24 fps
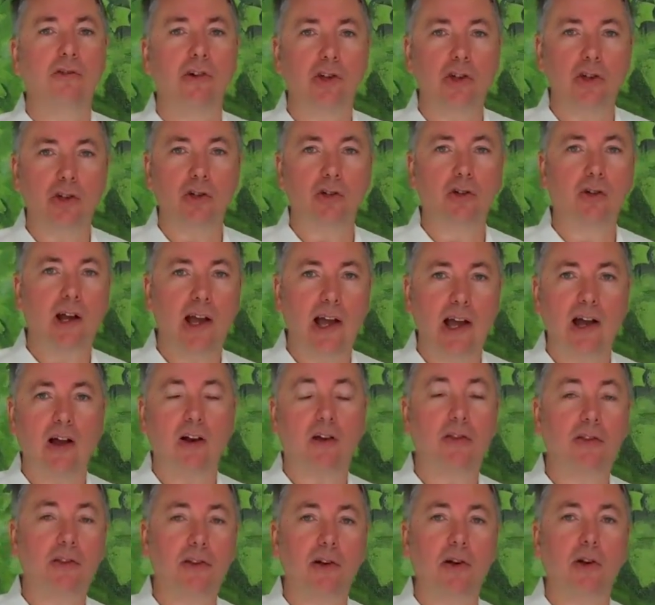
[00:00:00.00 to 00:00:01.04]
for your
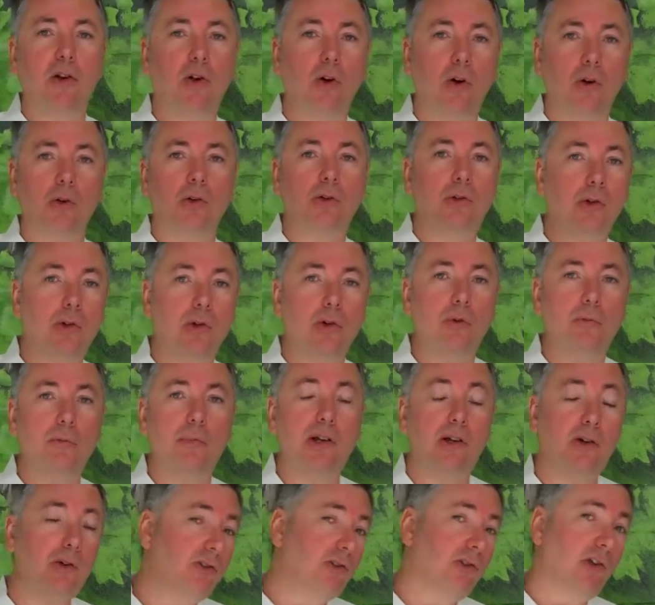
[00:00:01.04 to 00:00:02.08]
health in the long term
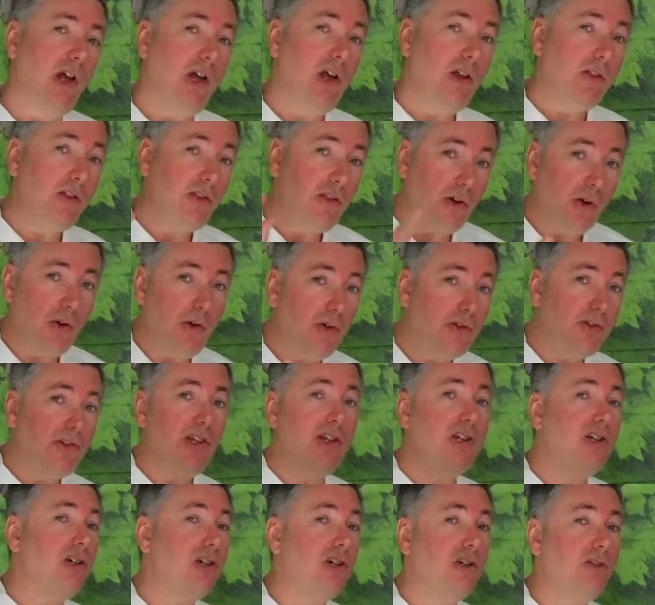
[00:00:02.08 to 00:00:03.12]
because those
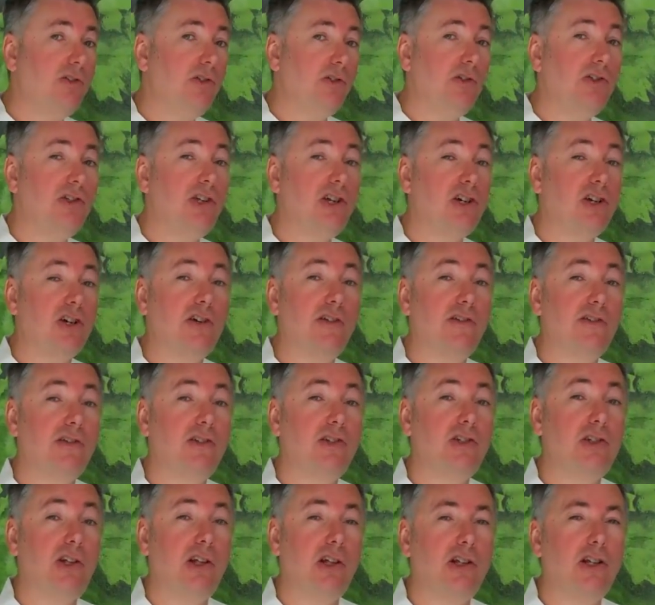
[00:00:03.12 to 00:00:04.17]

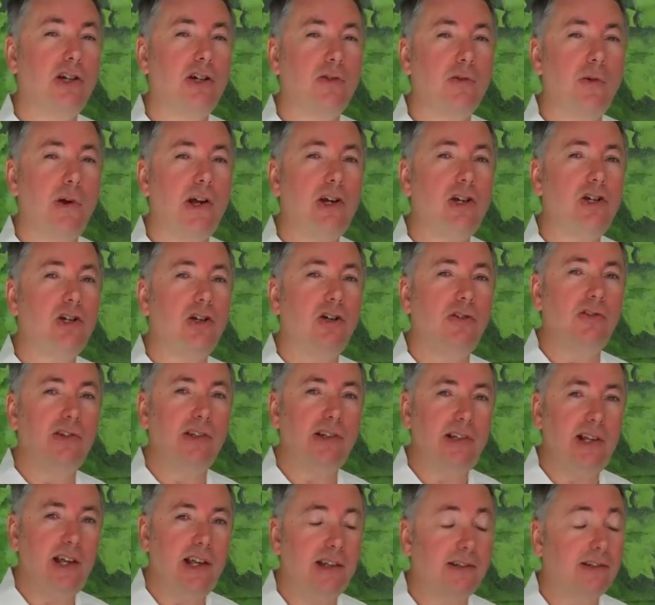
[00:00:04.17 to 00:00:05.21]
degeneration of
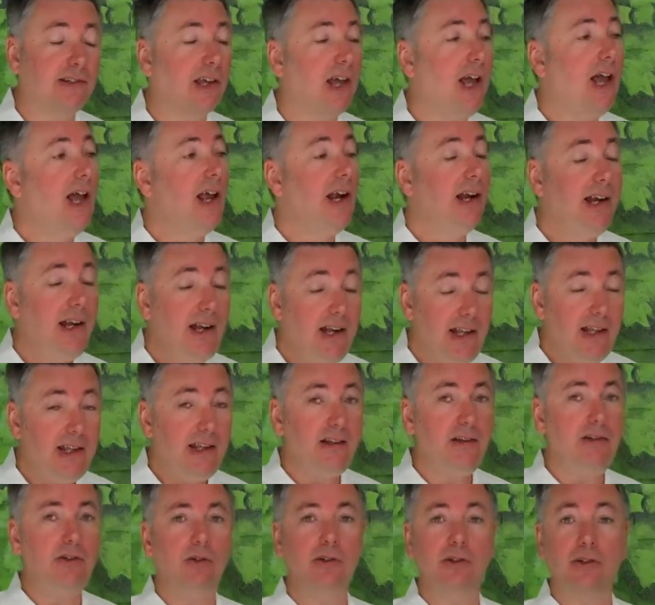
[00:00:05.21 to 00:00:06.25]
the disc
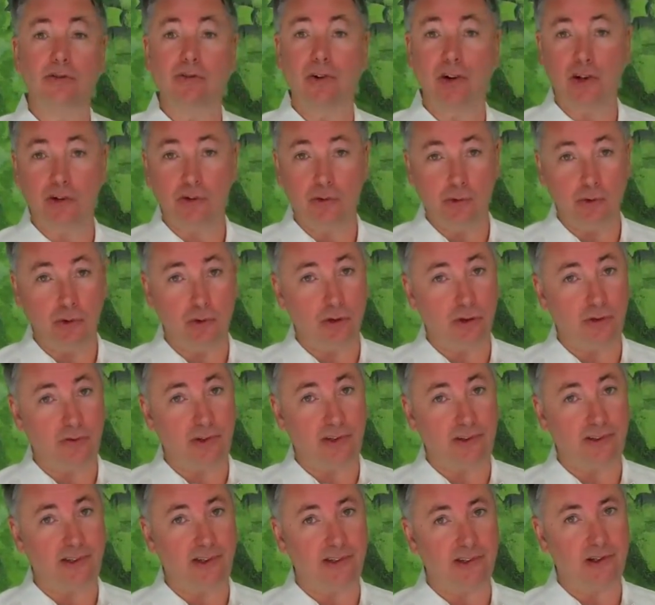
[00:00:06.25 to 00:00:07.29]
lead to interference with the
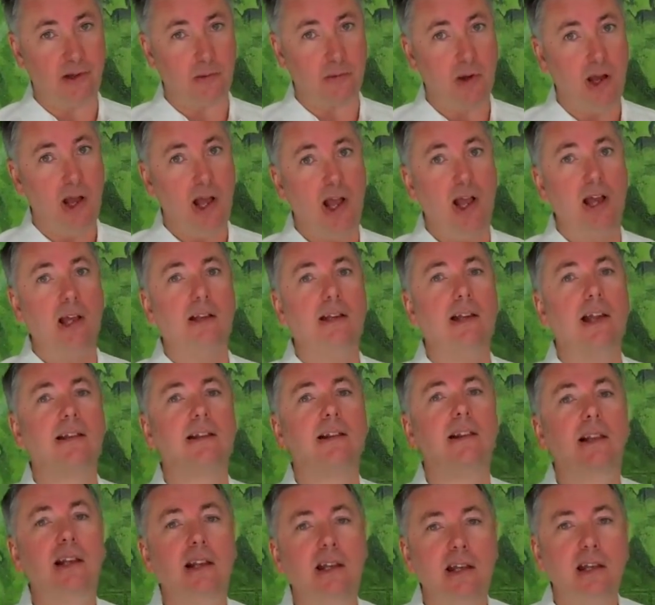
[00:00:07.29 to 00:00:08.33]
nervous system
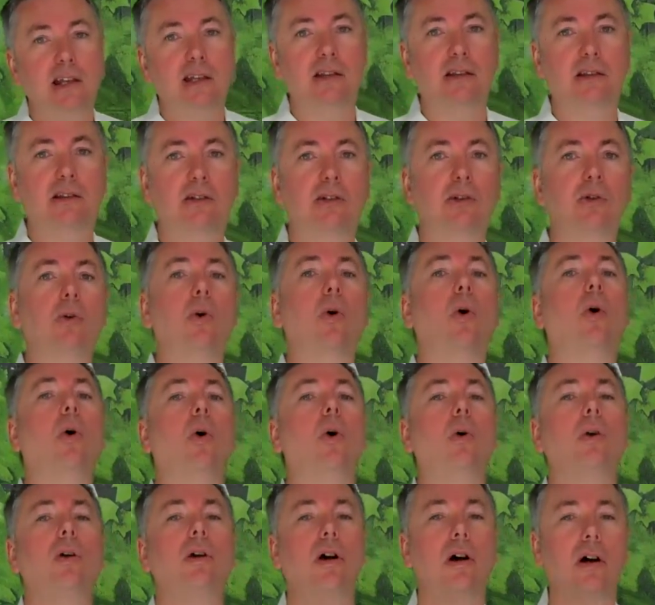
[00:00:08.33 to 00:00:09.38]
that lead to
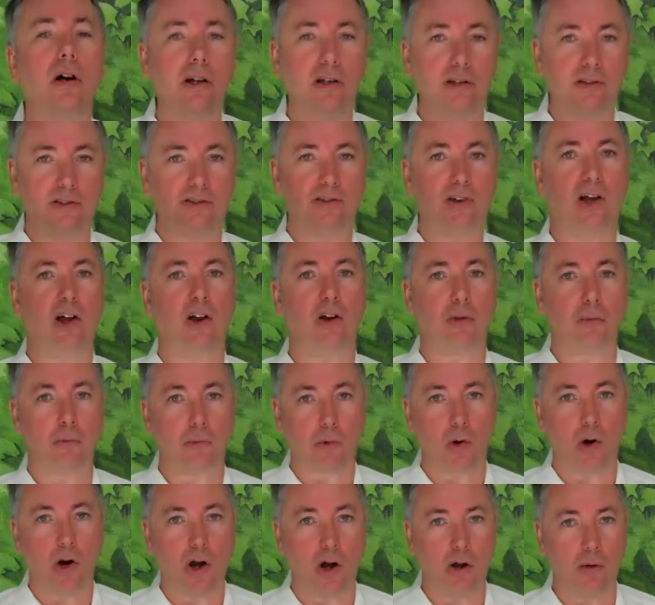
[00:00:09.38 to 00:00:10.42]
all kinds of health
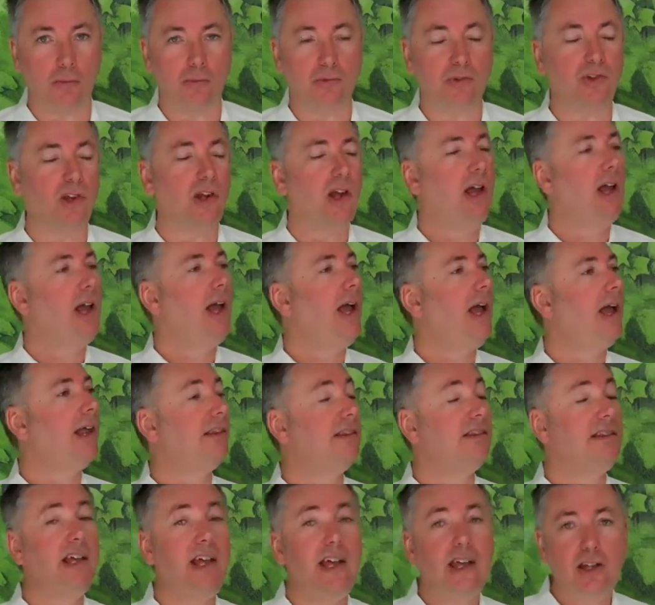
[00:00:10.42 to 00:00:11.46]
problems
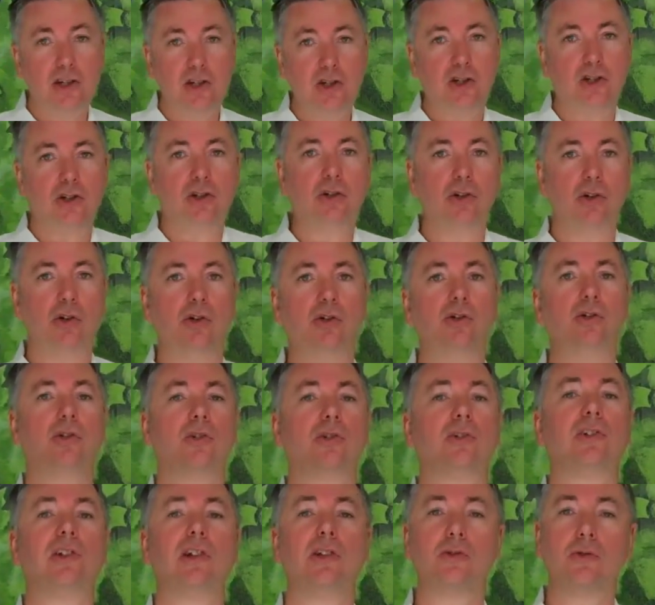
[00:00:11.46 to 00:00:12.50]
and tension on your
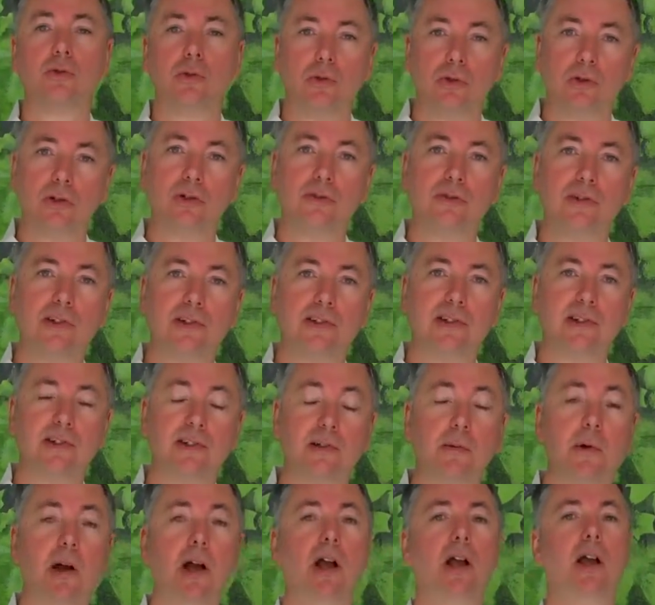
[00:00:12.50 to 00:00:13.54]
central nervous
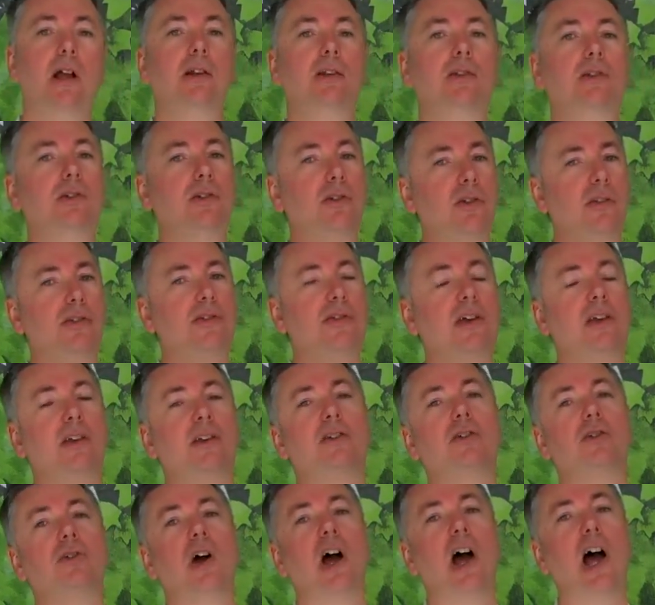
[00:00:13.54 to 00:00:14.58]
system. Do the
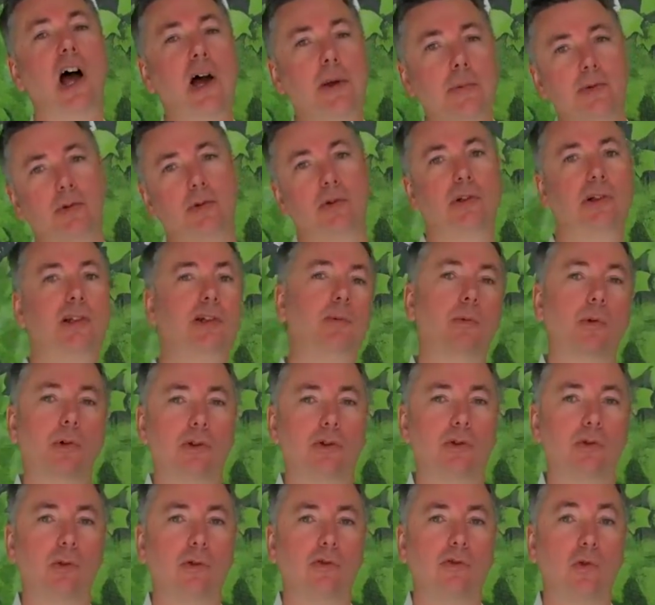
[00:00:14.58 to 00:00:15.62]
things you absolutely
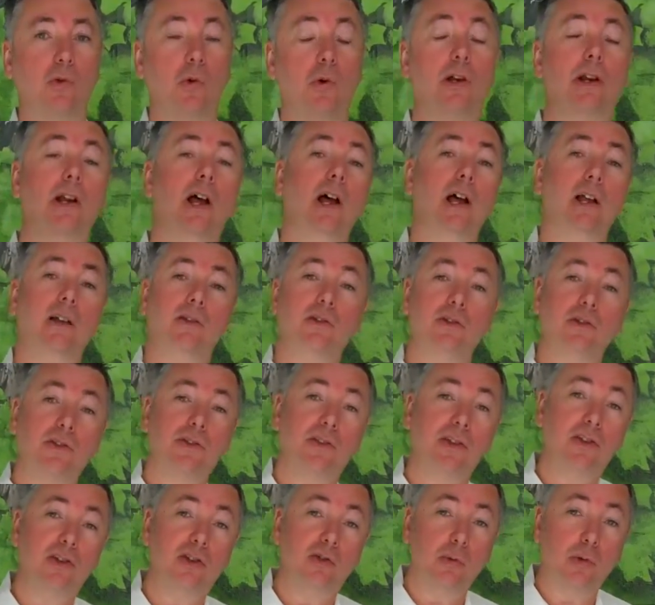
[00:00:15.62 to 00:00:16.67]
want to avoid. Do the
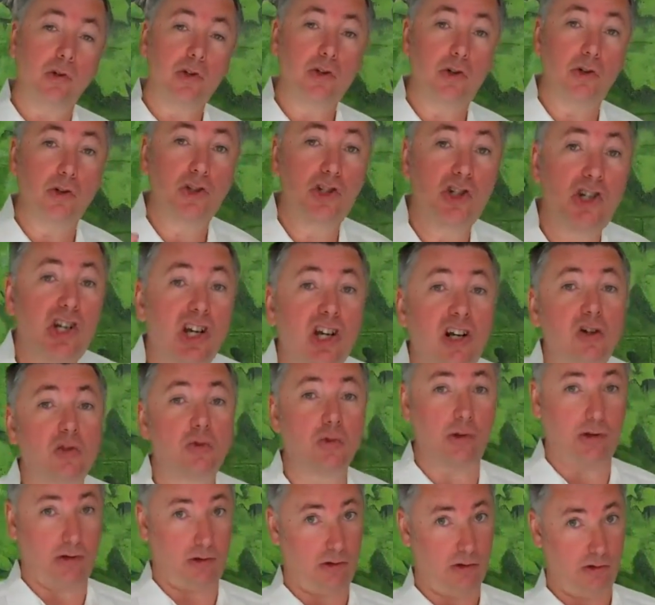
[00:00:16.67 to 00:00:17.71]
things you want your
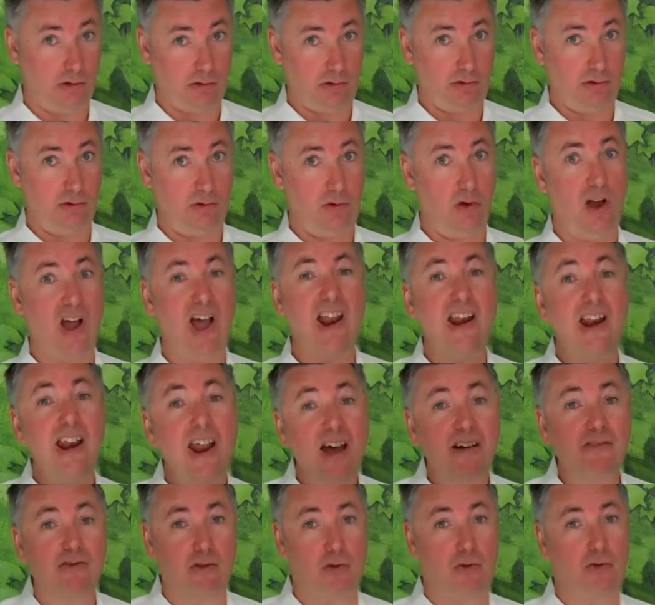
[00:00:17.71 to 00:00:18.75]
children to
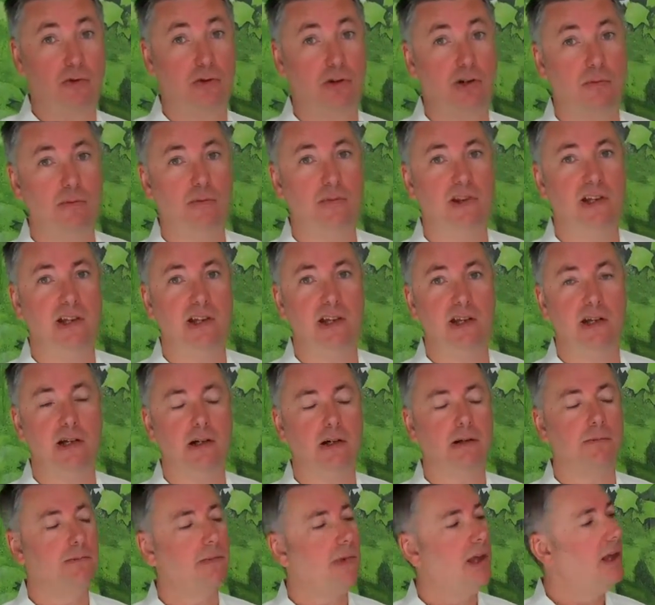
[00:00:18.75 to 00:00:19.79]
never come
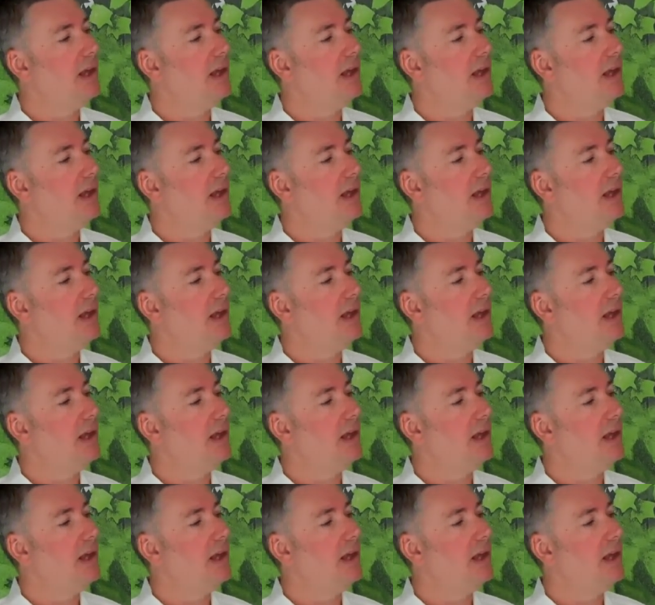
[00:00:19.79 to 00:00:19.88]
near.